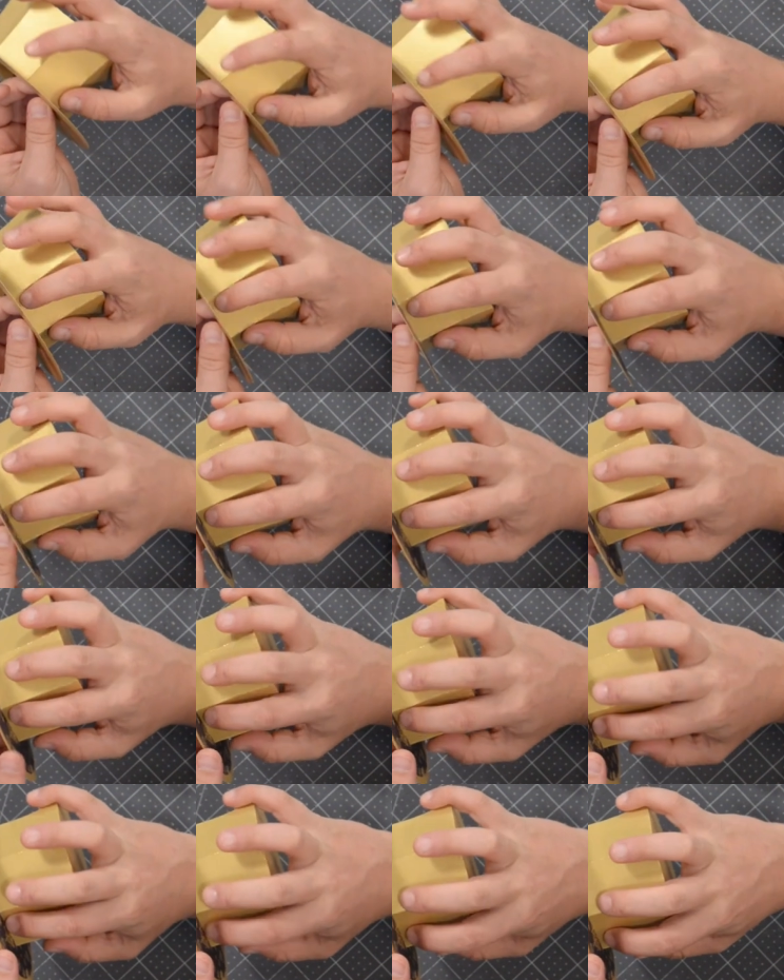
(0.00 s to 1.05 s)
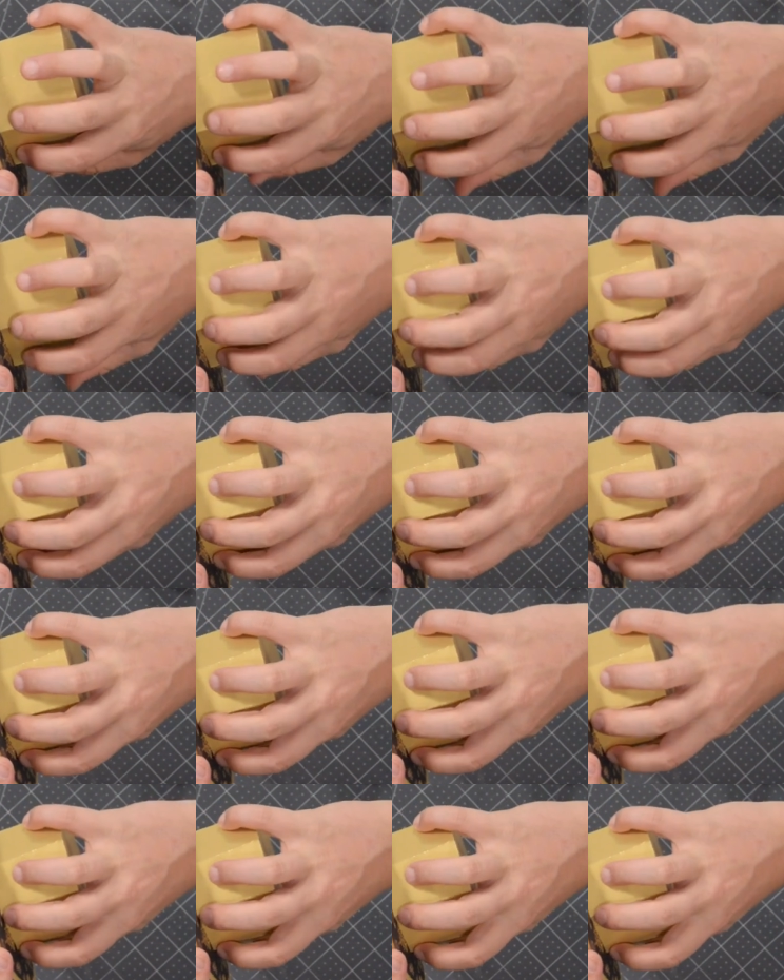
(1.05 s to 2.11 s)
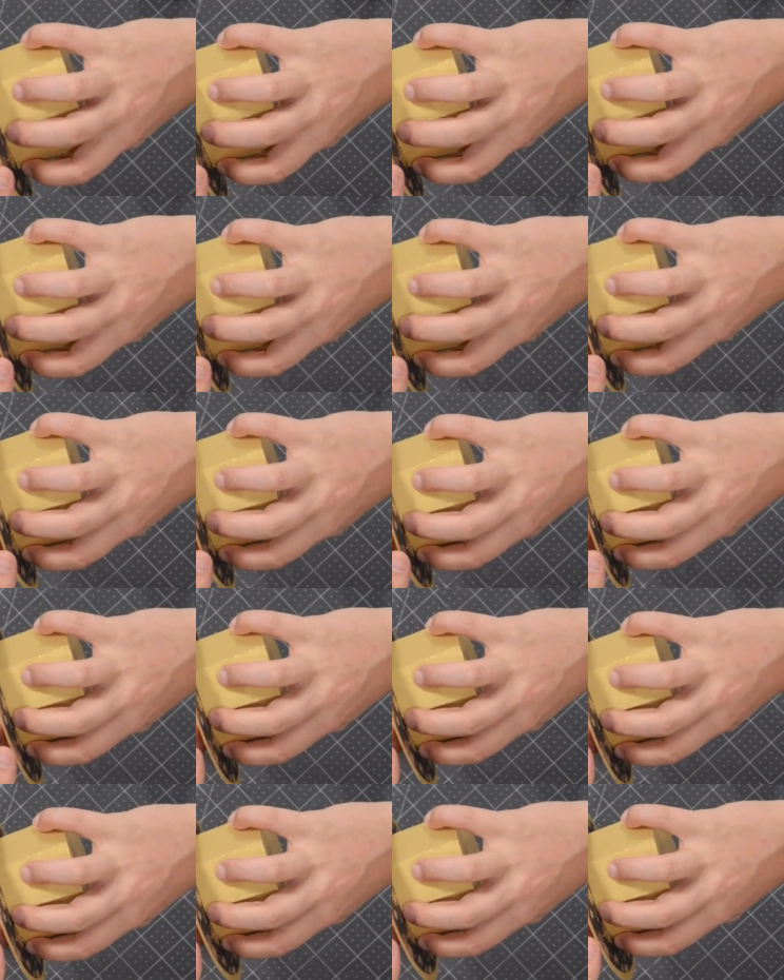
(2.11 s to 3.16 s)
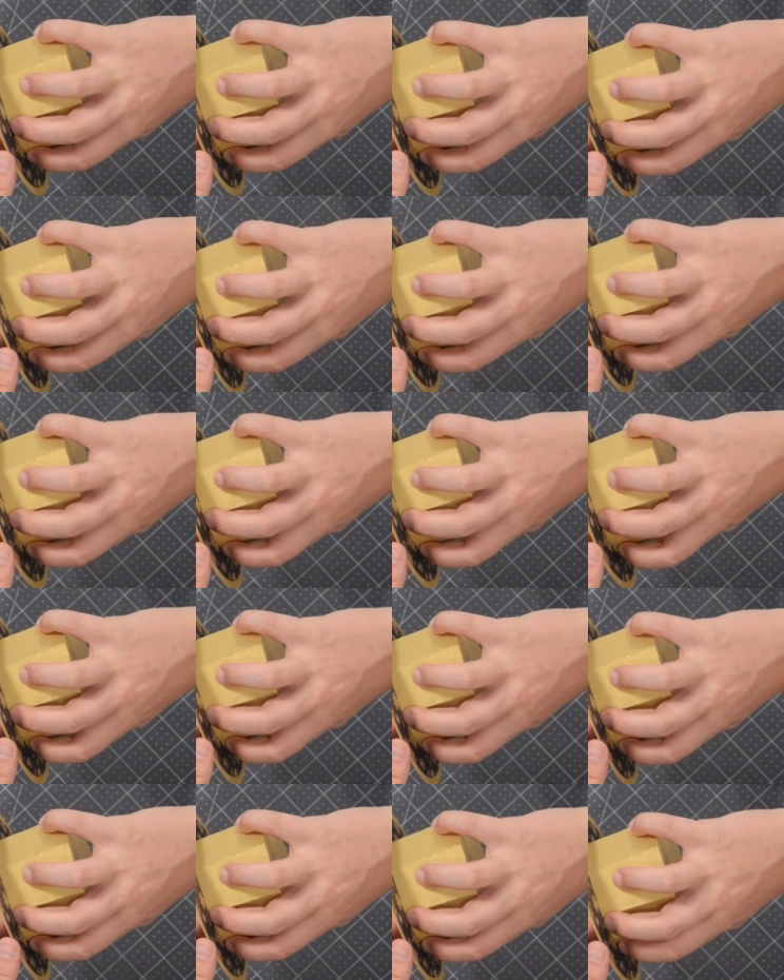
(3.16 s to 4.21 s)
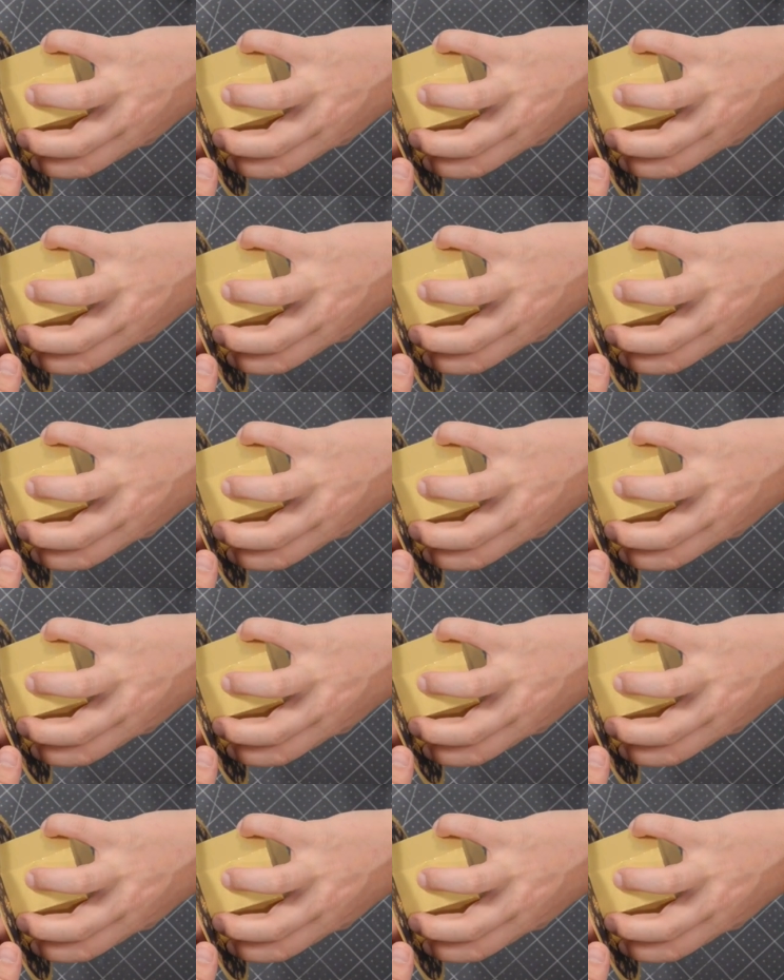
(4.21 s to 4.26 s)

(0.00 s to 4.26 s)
just be conscious of the fact that we want the top of the hat